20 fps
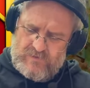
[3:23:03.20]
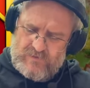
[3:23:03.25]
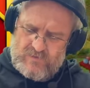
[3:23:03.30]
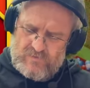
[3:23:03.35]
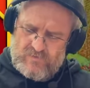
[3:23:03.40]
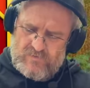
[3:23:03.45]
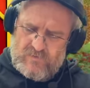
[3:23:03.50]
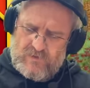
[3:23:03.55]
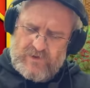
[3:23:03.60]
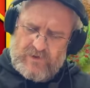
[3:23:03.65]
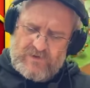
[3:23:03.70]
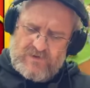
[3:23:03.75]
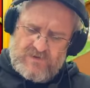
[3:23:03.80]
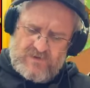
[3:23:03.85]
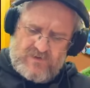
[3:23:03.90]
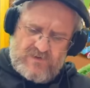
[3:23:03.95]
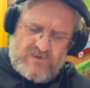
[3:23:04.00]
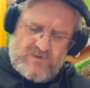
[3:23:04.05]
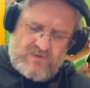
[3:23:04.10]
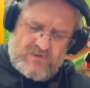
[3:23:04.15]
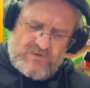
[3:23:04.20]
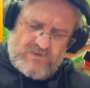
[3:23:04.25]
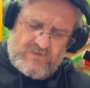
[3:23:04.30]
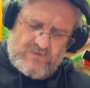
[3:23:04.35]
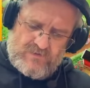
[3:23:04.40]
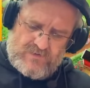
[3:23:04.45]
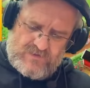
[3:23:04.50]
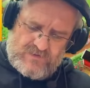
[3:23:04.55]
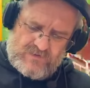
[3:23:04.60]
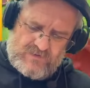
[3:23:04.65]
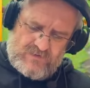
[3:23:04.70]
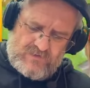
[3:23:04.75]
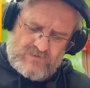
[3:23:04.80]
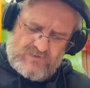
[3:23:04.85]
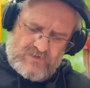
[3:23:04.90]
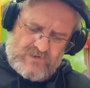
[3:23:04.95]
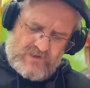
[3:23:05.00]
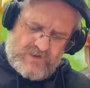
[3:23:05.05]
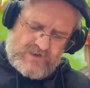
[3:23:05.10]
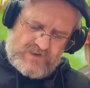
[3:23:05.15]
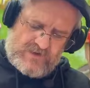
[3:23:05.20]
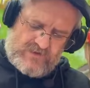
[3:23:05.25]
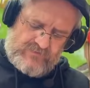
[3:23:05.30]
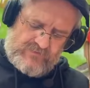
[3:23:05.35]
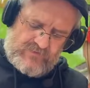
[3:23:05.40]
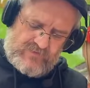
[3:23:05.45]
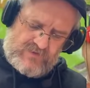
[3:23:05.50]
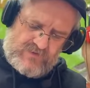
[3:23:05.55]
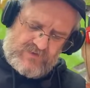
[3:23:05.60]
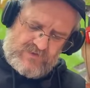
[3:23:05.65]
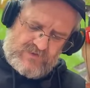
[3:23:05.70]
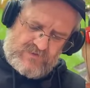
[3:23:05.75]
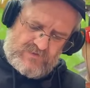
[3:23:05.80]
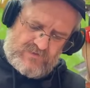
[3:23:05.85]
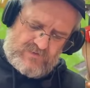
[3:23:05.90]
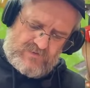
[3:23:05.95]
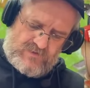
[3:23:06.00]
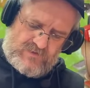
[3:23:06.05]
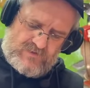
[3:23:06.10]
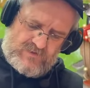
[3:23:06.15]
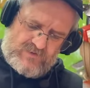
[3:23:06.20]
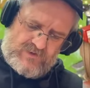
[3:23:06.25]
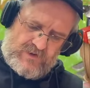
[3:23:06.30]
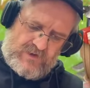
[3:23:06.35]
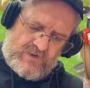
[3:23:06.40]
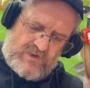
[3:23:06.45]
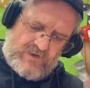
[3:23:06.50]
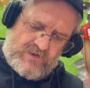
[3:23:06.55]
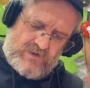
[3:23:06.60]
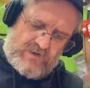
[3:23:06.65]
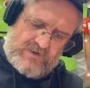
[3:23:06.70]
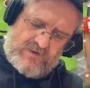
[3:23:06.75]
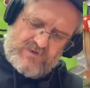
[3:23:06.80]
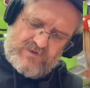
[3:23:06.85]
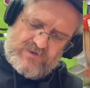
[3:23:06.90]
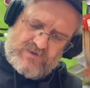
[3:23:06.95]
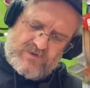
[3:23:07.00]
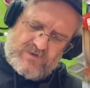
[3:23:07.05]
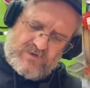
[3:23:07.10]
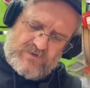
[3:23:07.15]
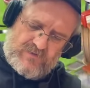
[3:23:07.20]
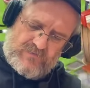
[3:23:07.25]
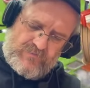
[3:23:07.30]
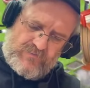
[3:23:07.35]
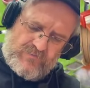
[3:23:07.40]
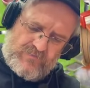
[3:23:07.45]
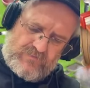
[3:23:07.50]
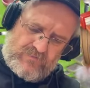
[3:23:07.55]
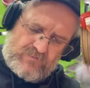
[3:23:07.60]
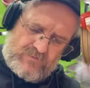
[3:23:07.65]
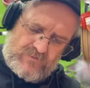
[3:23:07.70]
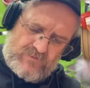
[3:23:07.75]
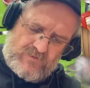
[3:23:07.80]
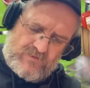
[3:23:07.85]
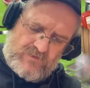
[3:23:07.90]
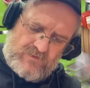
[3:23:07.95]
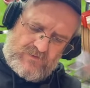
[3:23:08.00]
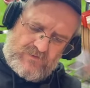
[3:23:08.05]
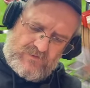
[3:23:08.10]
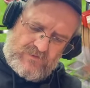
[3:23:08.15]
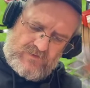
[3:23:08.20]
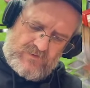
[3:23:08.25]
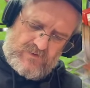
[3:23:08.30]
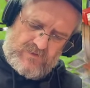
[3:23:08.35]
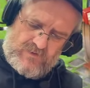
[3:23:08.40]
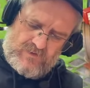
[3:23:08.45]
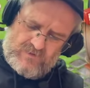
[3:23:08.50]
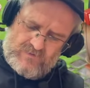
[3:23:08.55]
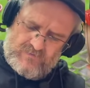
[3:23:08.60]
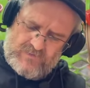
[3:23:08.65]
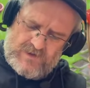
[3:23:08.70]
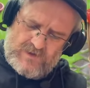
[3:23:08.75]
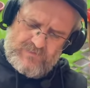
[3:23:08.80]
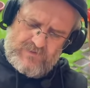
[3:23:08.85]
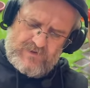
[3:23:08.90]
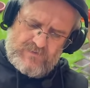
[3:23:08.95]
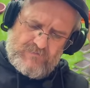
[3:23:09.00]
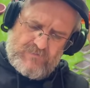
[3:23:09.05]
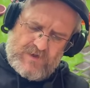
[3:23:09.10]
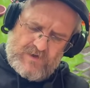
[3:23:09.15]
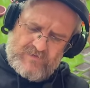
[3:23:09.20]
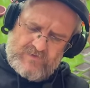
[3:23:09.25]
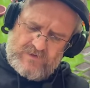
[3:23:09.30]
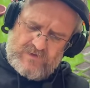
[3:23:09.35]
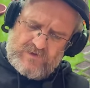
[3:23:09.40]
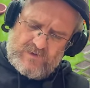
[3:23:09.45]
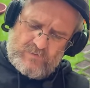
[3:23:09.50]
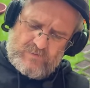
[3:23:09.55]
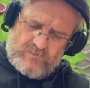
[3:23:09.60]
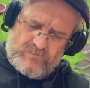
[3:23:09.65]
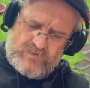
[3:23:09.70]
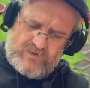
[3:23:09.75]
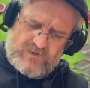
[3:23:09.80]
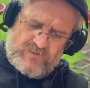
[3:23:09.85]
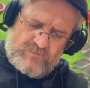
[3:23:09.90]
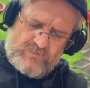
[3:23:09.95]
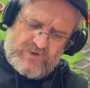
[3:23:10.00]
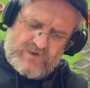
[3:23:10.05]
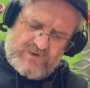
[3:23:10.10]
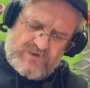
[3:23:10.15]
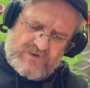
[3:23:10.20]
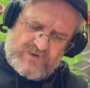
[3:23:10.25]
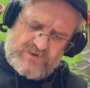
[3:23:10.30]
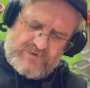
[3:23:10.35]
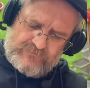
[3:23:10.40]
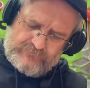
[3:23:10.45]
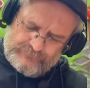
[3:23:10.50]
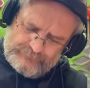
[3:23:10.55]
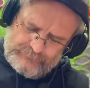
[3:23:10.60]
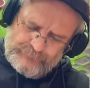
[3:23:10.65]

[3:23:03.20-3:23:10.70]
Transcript: we'd all like to go to. That's for sure. Yes. Maybe America would be the best.